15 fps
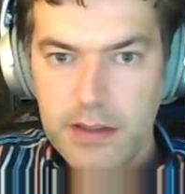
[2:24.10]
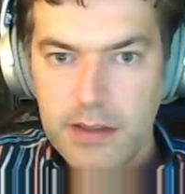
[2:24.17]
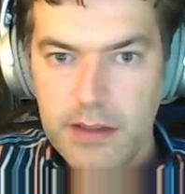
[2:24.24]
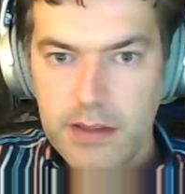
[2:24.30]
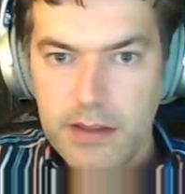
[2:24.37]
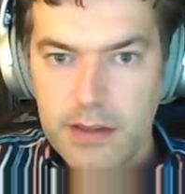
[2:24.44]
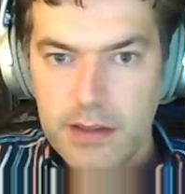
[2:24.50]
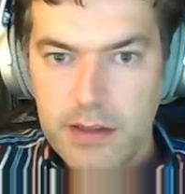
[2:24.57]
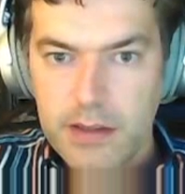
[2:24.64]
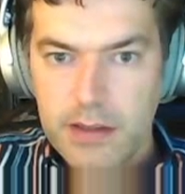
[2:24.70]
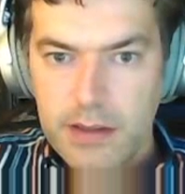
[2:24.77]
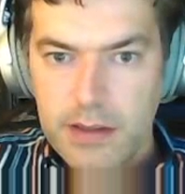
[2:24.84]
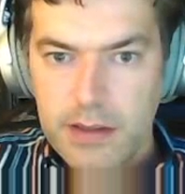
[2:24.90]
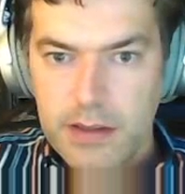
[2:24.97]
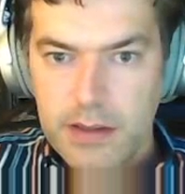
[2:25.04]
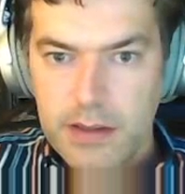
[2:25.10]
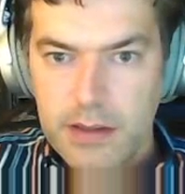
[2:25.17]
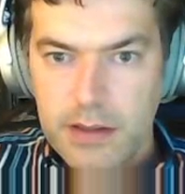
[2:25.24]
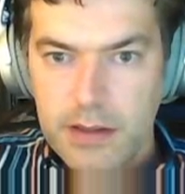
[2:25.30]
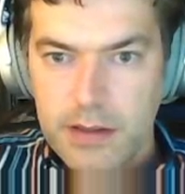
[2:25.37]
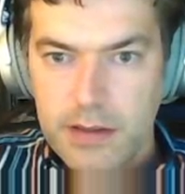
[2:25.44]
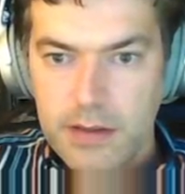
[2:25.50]

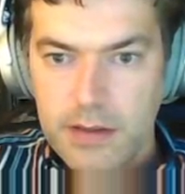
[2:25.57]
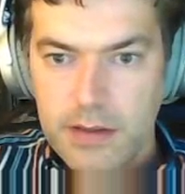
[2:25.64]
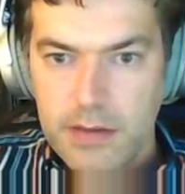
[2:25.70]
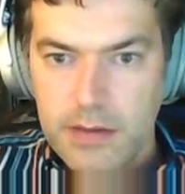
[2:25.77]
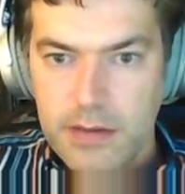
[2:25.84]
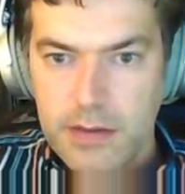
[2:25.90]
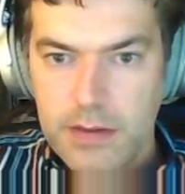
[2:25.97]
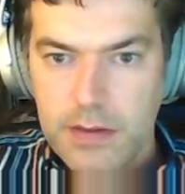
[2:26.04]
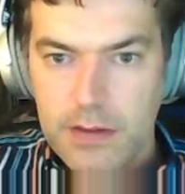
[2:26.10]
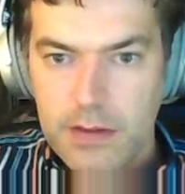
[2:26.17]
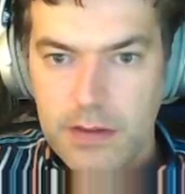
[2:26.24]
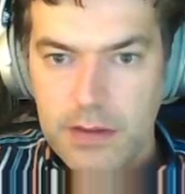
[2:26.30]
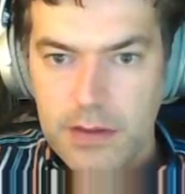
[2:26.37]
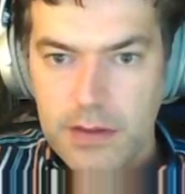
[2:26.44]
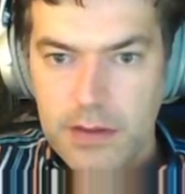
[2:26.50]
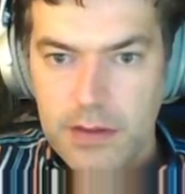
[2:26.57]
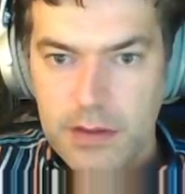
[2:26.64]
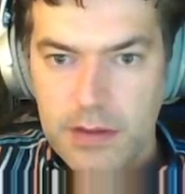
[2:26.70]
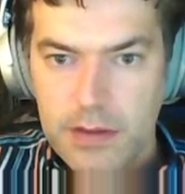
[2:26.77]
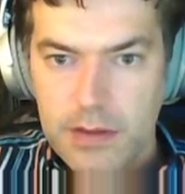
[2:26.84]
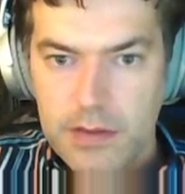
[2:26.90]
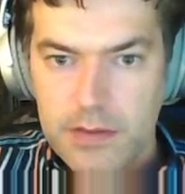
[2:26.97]

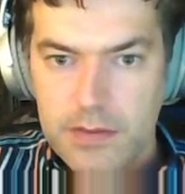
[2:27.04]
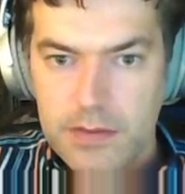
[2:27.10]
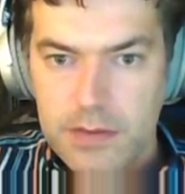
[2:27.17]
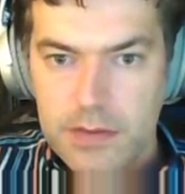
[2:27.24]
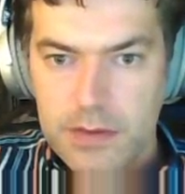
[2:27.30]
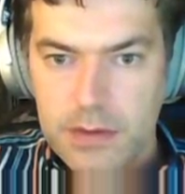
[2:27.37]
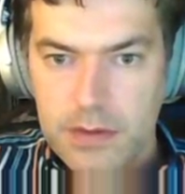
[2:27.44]
(no one is talking)